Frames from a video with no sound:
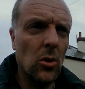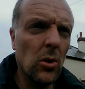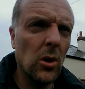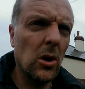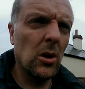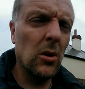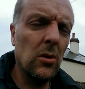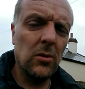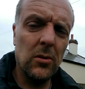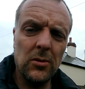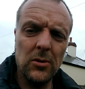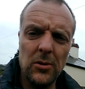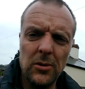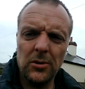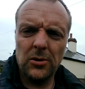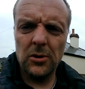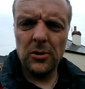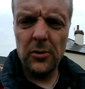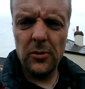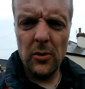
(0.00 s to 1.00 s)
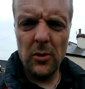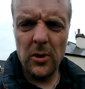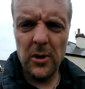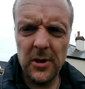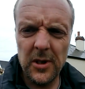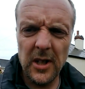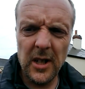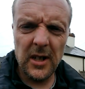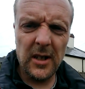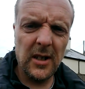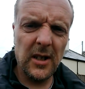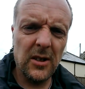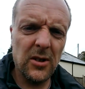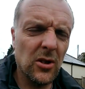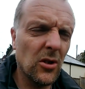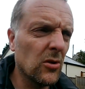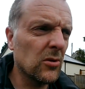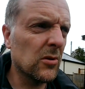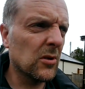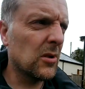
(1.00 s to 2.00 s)
Well, I just thought I'd tag
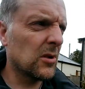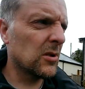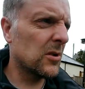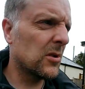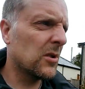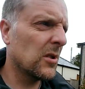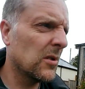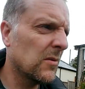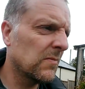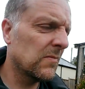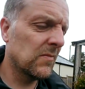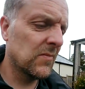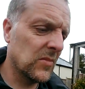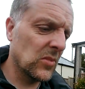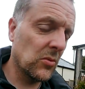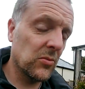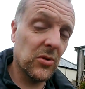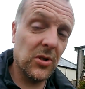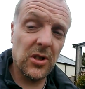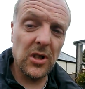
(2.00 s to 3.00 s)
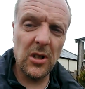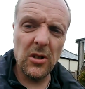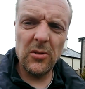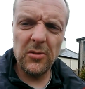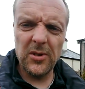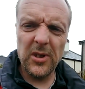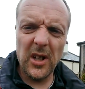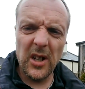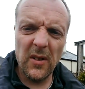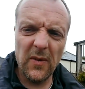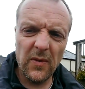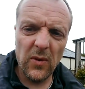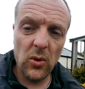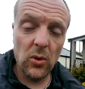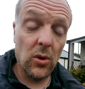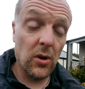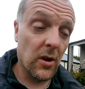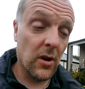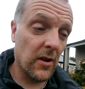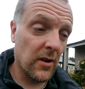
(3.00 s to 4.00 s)
this on, because I'm still on day
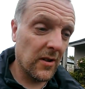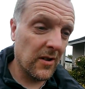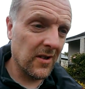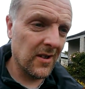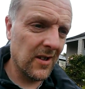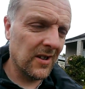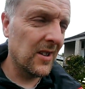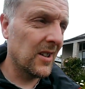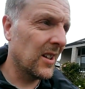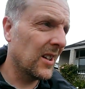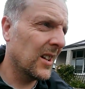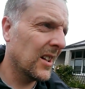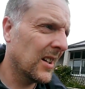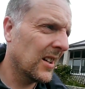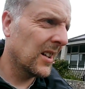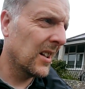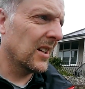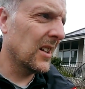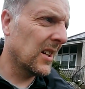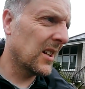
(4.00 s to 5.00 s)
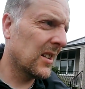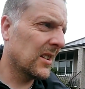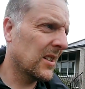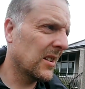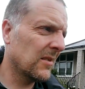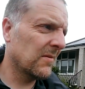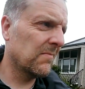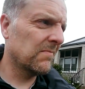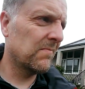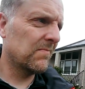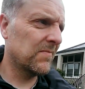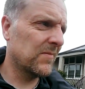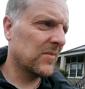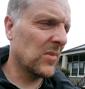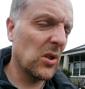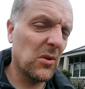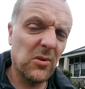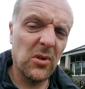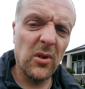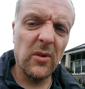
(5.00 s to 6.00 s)
4, and
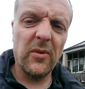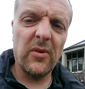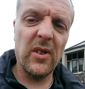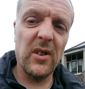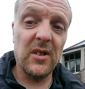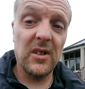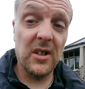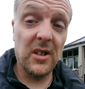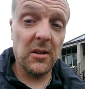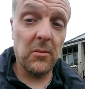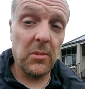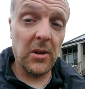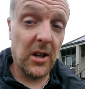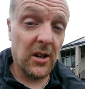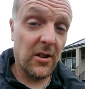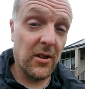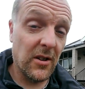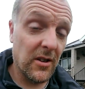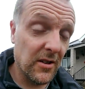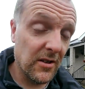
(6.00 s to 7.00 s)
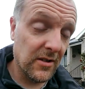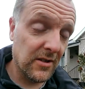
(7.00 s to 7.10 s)
I'm not feeling any better.